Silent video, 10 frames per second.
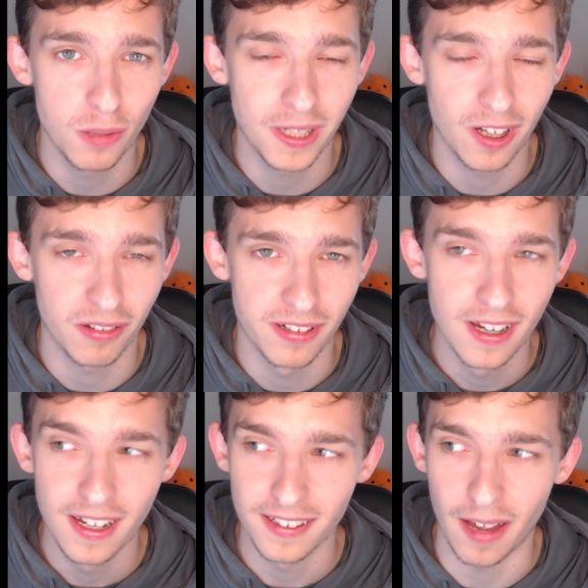because
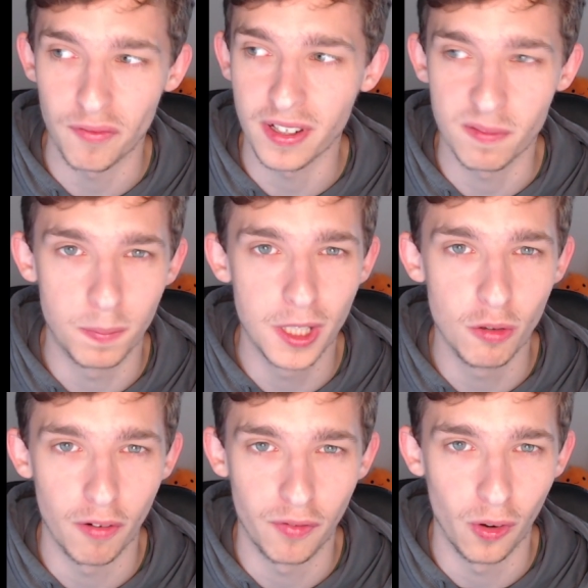that thing's
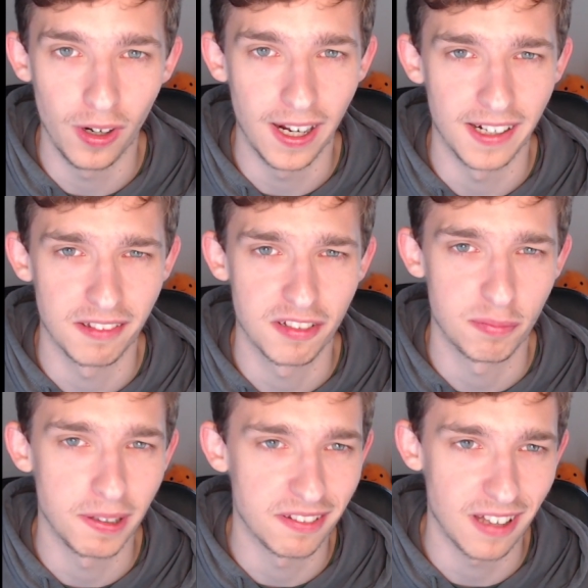beautiful and it's just
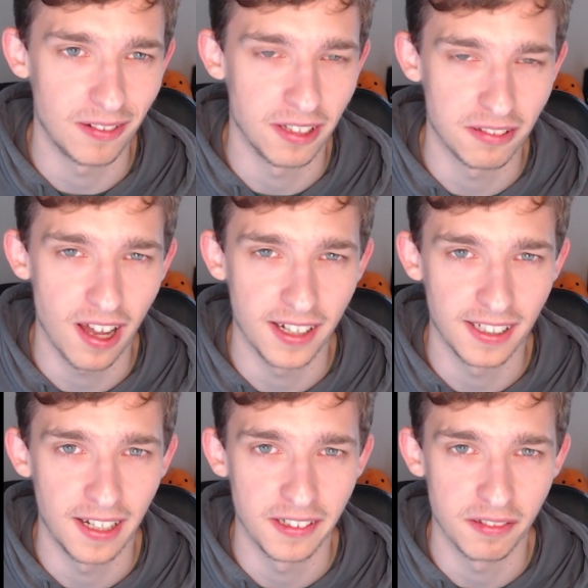been sat on the
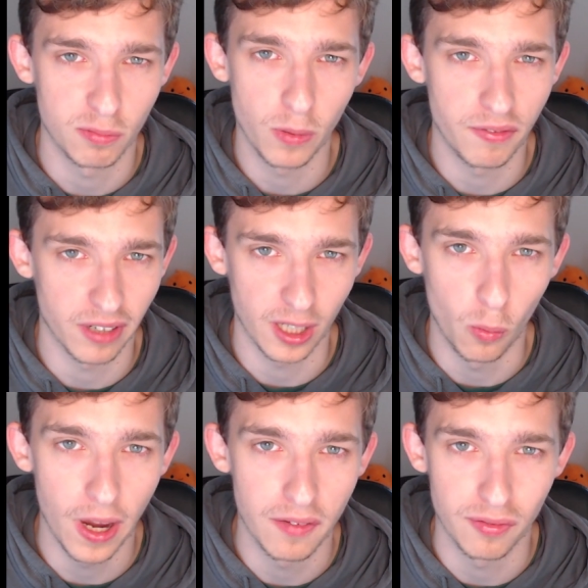sidelines withering
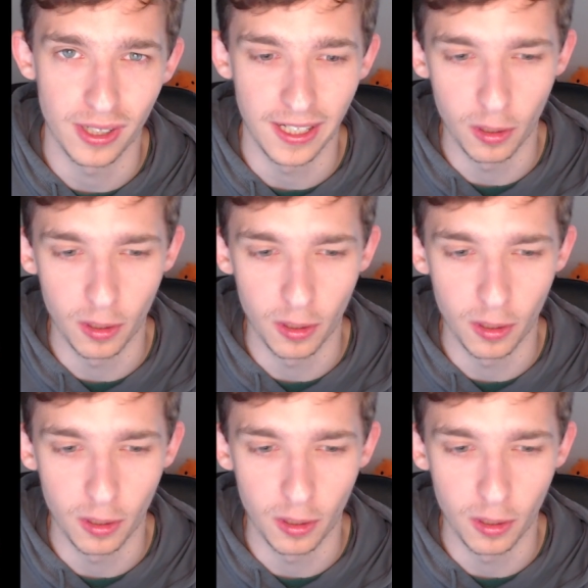away for a little